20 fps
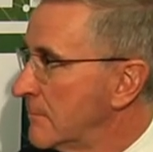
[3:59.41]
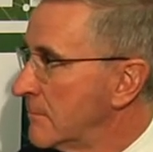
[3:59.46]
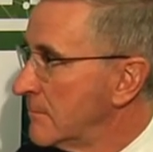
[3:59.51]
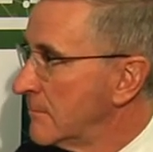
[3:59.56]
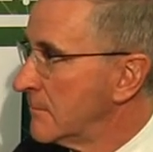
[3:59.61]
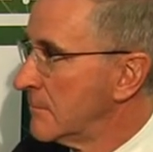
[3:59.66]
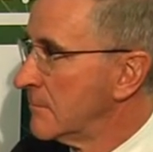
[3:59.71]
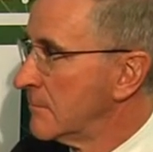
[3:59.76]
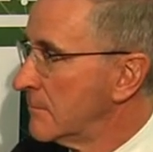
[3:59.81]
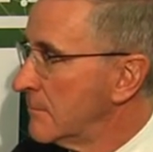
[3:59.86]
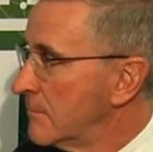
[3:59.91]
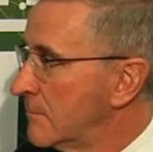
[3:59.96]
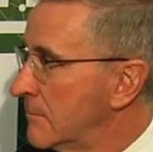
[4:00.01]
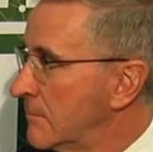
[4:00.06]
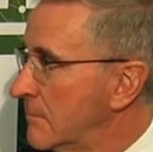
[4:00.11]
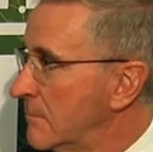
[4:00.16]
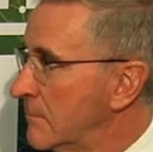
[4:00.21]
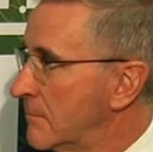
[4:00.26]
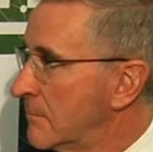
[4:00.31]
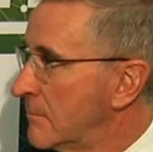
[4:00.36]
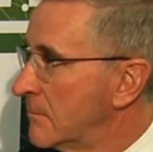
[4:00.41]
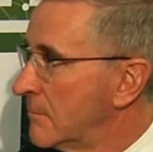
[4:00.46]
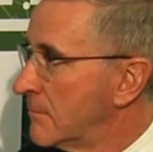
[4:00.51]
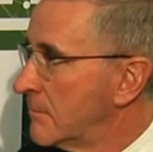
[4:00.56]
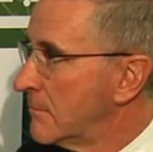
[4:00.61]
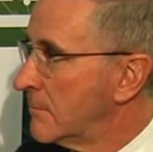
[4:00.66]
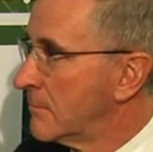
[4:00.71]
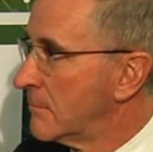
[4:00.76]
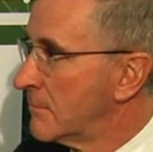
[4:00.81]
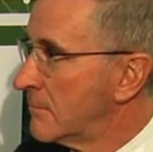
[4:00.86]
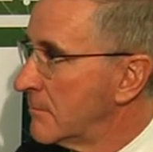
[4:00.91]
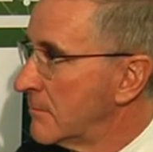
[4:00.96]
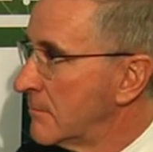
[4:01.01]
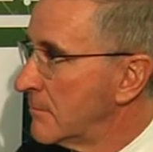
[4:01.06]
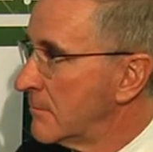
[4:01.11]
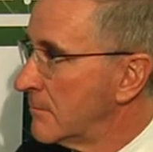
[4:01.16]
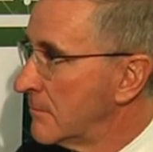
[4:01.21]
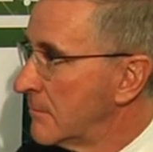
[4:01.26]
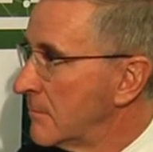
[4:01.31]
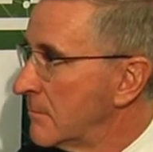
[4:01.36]

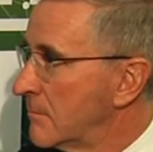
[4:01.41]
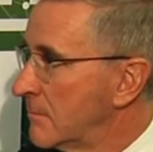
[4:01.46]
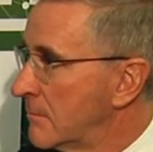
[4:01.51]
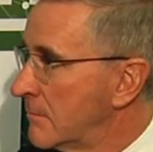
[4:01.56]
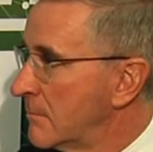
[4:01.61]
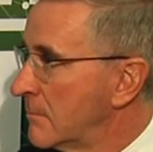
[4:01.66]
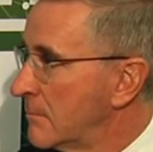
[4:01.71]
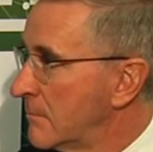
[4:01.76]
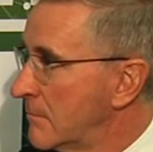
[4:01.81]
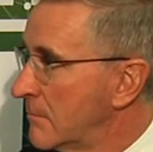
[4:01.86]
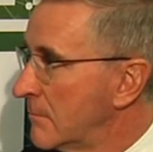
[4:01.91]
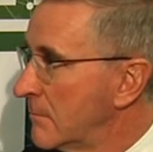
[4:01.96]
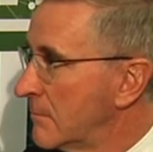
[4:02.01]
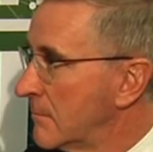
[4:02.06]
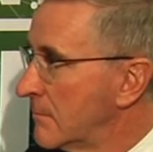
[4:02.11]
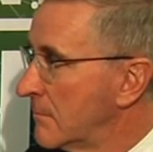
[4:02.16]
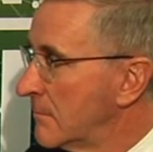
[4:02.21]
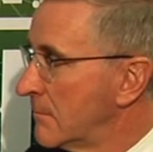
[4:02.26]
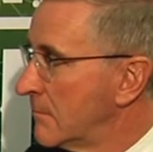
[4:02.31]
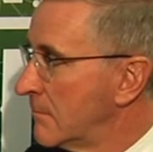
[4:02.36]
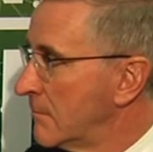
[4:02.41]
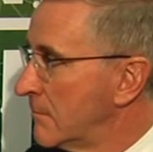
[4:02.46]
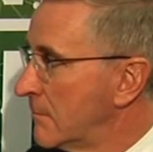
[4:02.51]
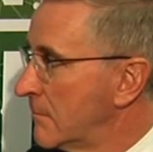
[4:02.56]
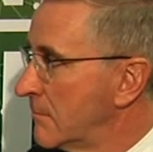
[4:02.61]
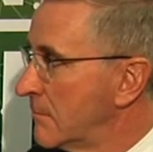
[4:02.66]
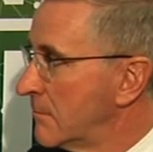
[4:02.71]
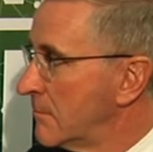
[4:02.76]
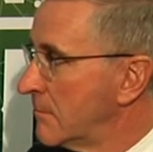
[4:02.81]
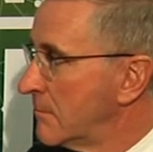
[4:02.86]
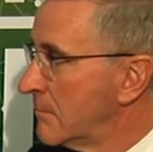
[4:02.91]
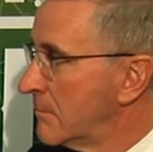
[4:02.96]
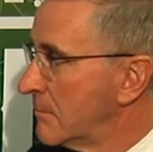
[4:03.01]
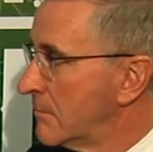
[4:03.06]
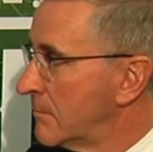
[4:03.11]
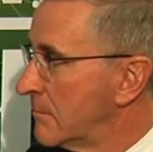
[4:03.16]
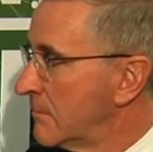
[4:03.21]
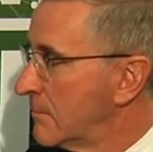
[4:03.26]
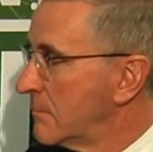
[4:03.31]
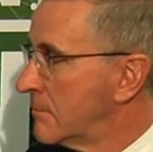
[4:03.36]
This person isn't speaking.